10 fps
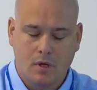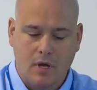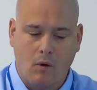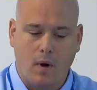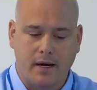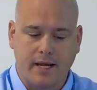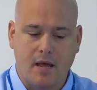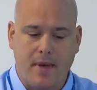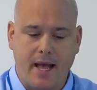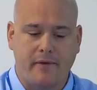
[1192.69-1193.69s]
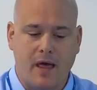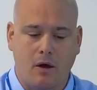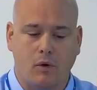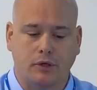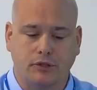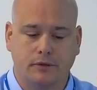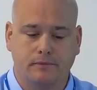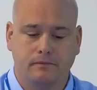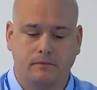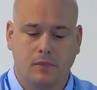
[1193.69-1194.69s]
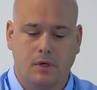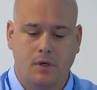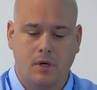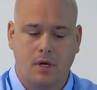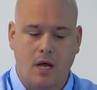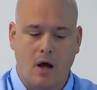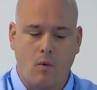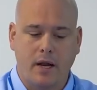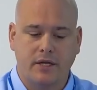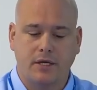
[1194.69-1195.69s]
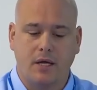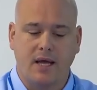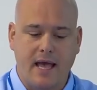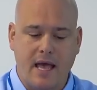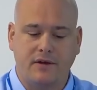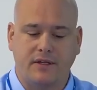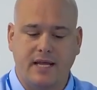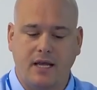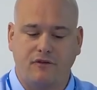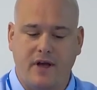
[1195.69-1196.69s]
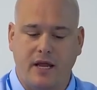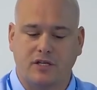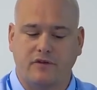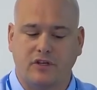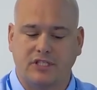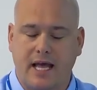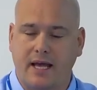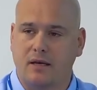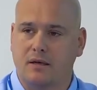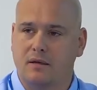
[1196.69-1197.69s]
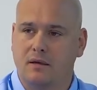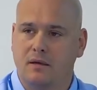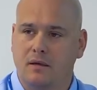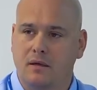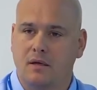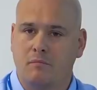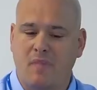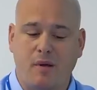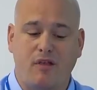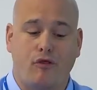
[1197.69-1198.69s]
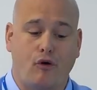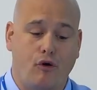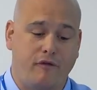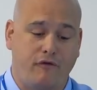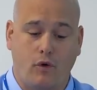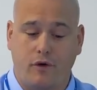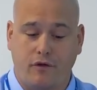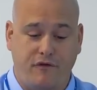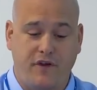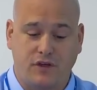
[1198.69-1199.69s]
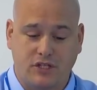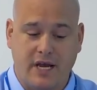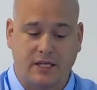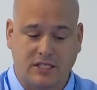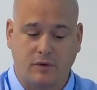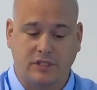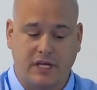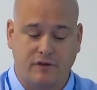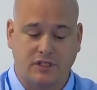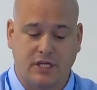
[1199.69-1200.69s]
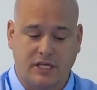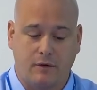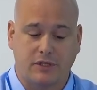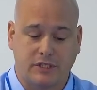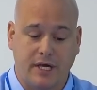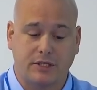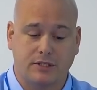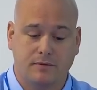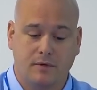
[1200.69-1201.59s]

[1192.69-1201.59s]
I wanted to get back on that horse. I wanted, again, to take advantage of the second, maybe third, fourth, or fifth chance I was given since I was 6.